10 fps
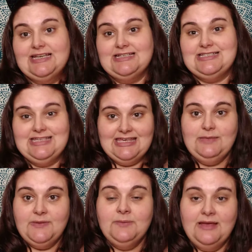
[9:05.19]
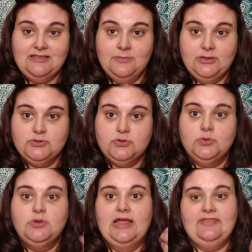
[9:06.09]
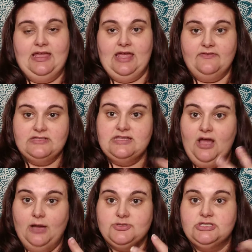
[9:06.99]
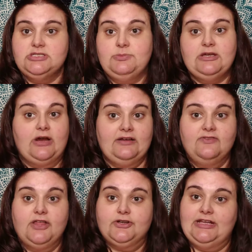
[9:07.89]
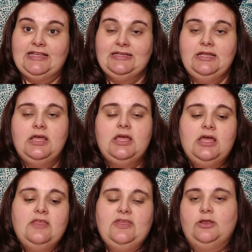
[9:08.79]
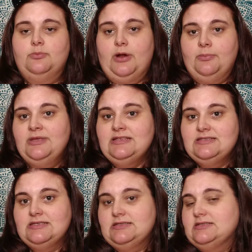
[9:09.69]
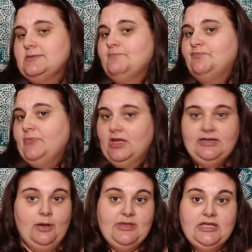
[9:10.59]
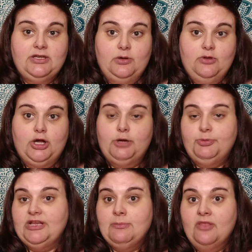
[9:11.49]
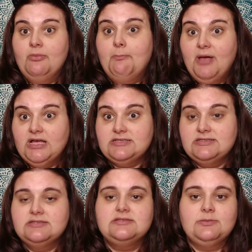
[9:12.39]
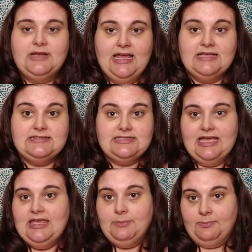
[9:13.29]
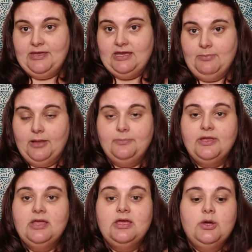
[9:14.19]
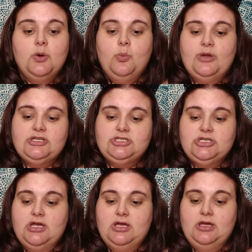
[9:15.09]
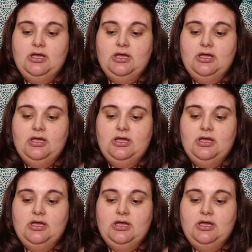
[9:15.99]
we decided to keep him at the middle school, and they gave us the option to be grandfathered in. The only problem is now we can no longer put him on the bus. Somebody has to take him and pick him up, which